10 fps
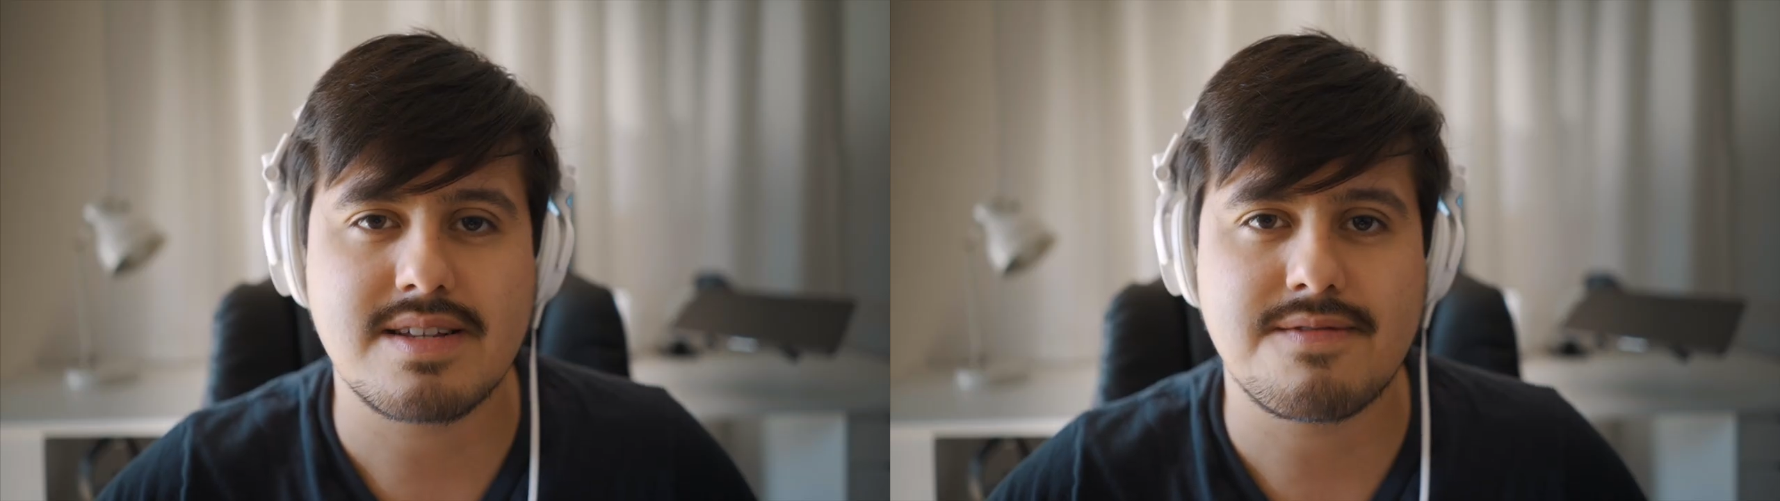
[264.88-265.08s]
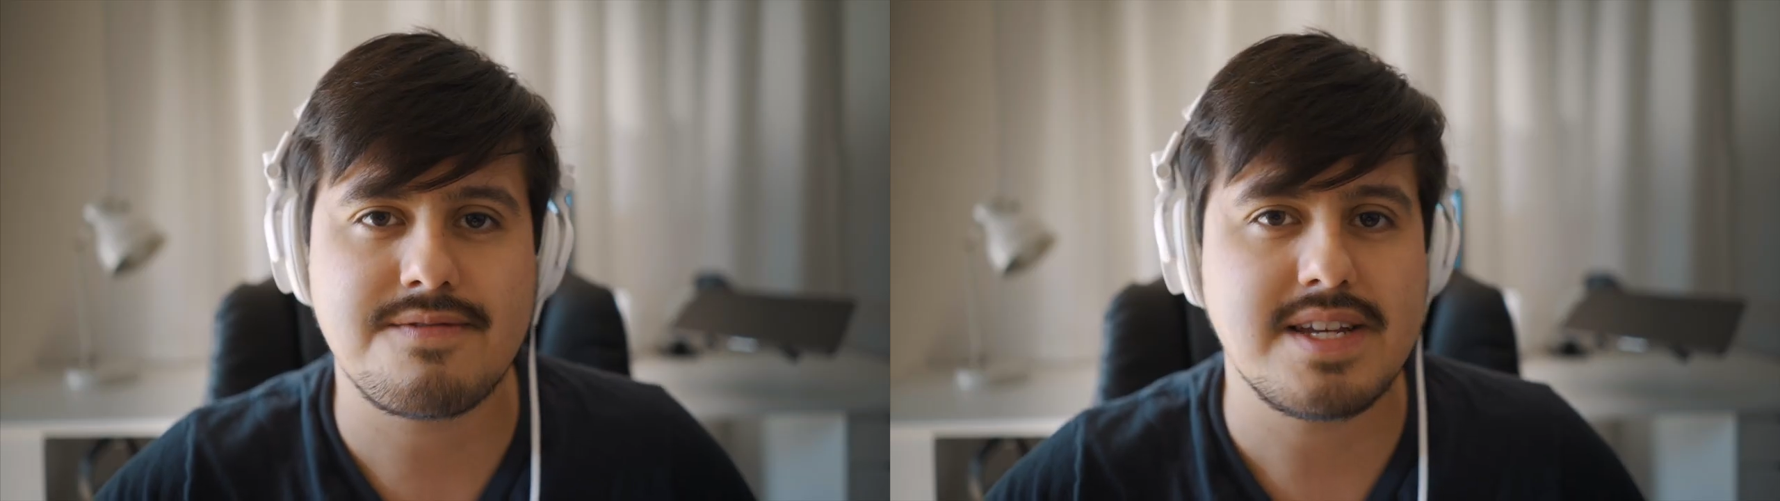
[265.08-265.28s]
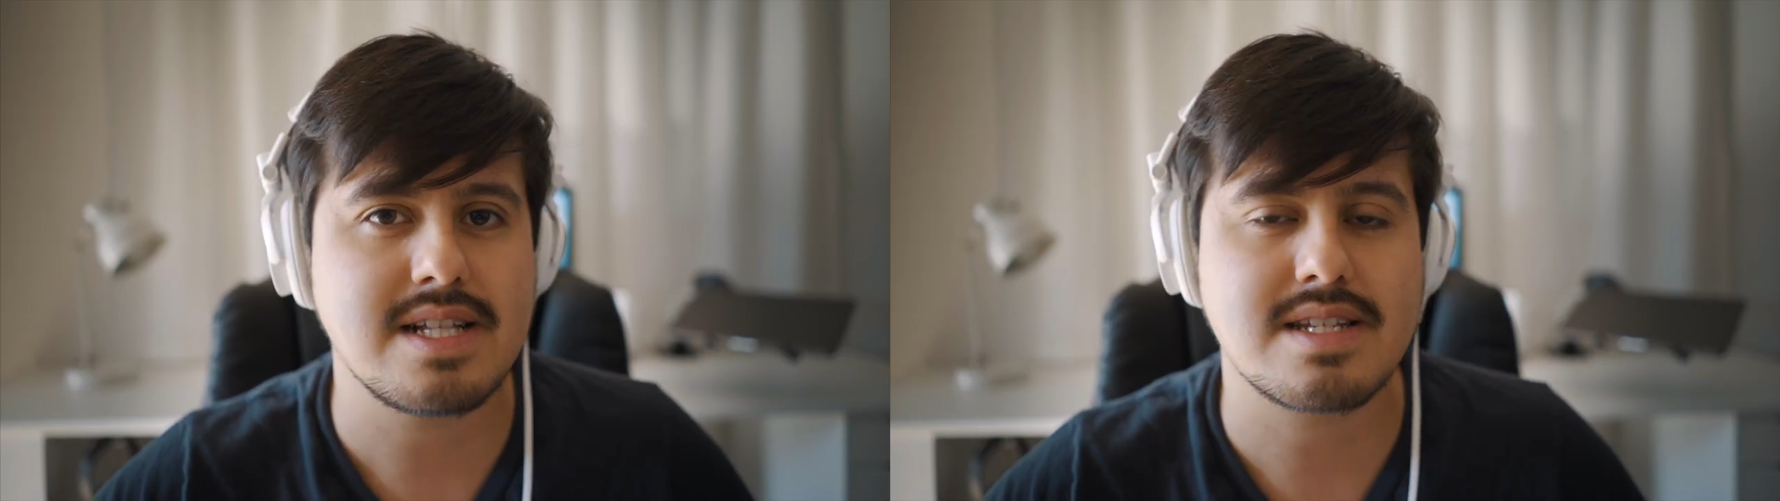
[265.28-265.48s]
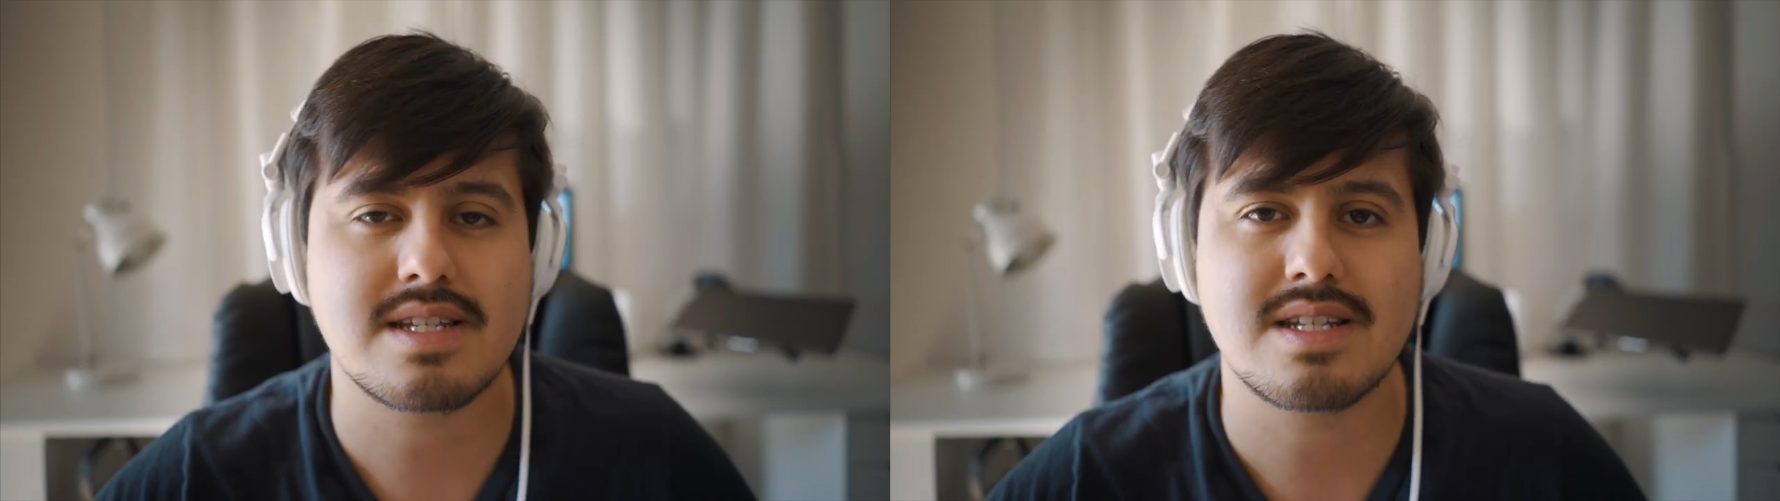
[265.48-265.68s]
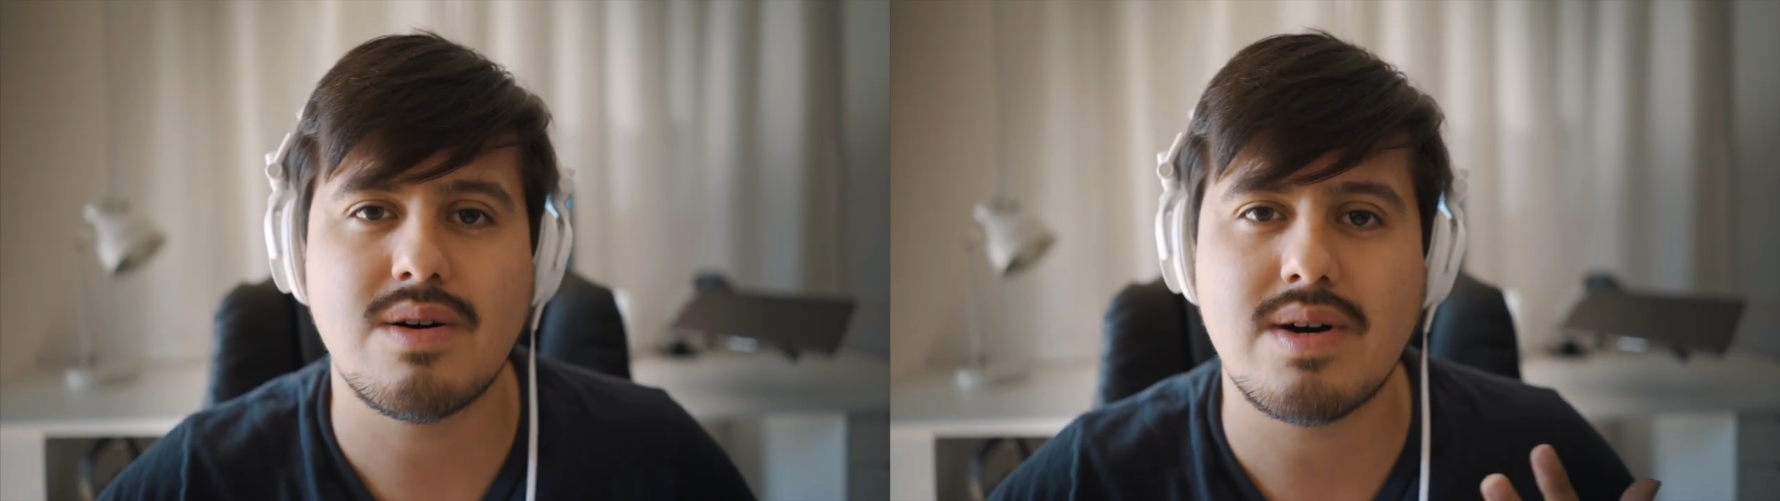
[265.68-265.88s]
it feels
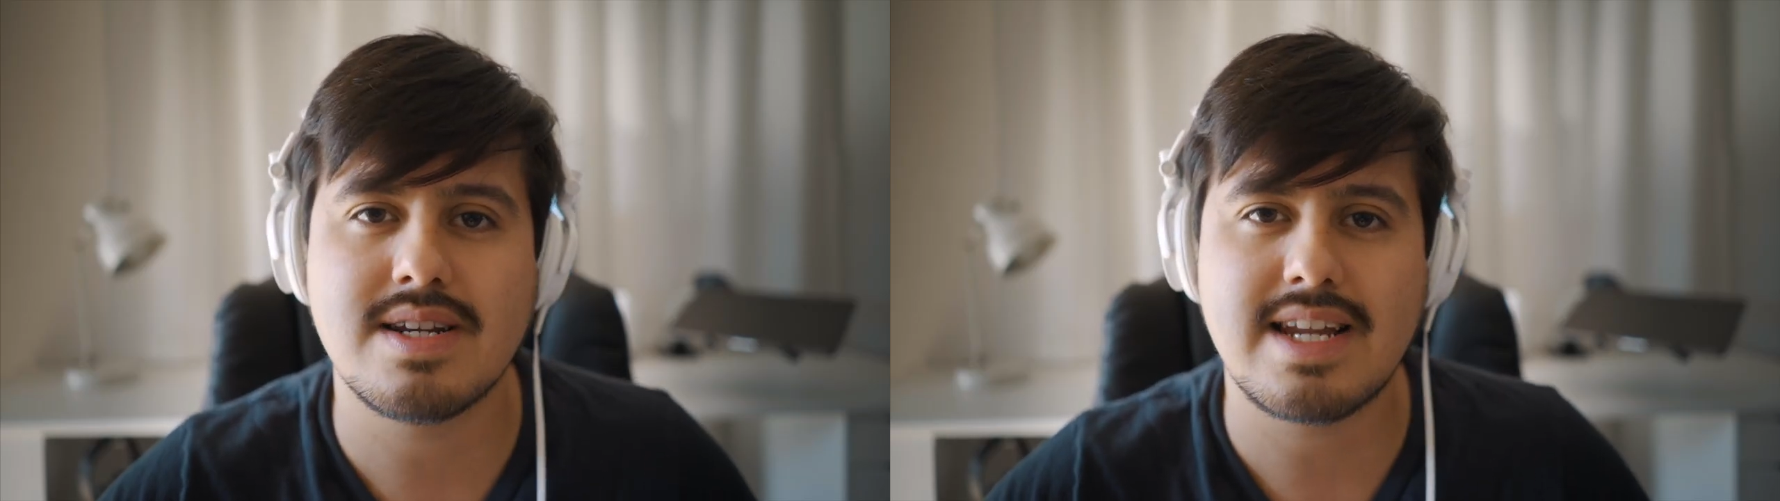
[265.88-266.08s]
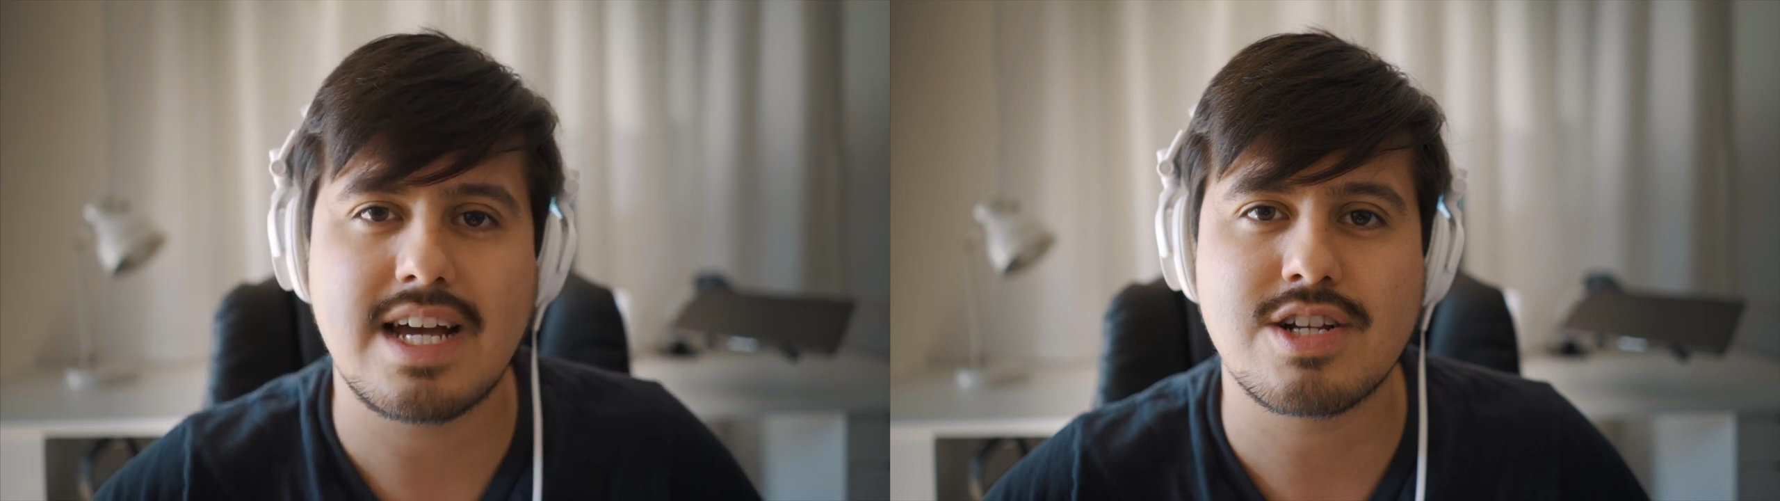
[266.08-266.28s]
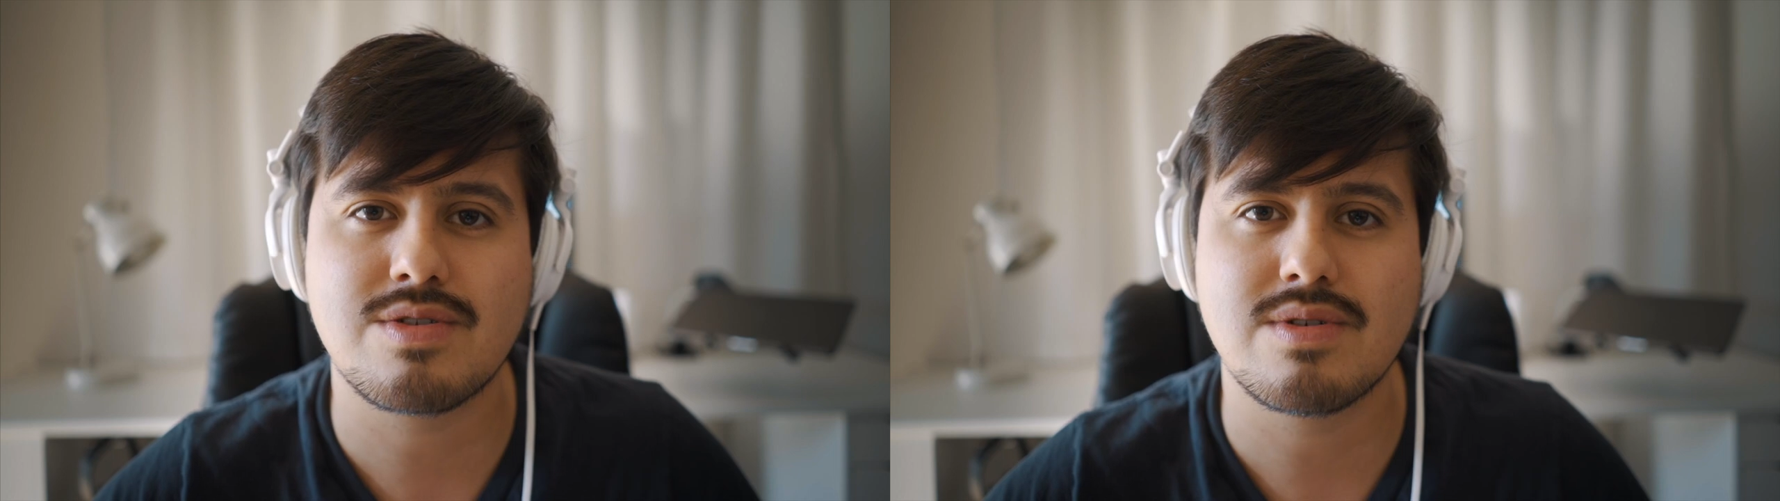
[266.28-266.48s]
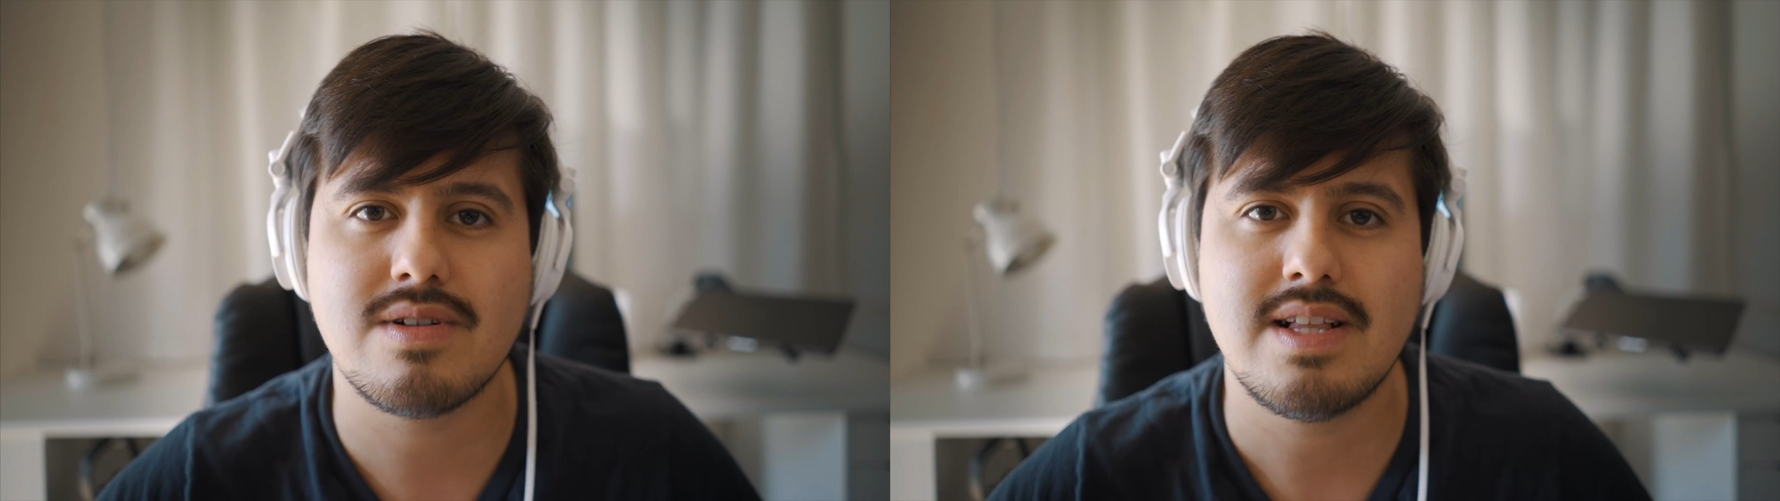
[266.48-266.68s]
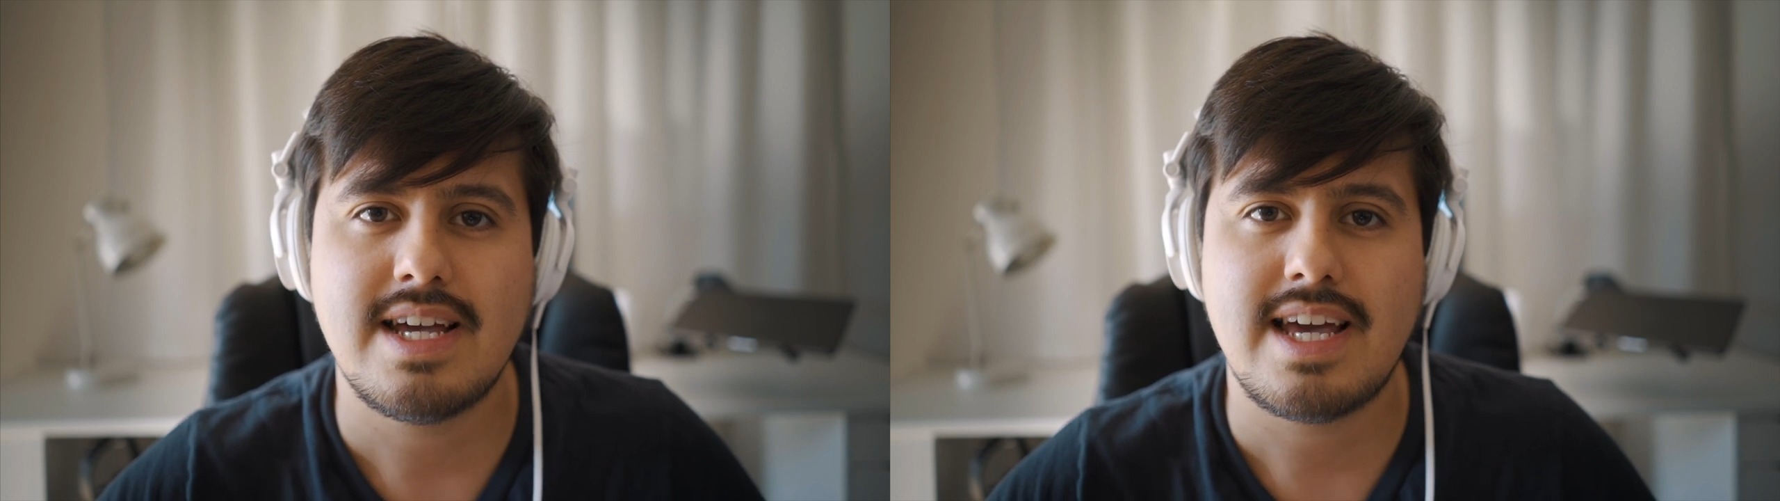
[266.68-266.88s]
so unnatural,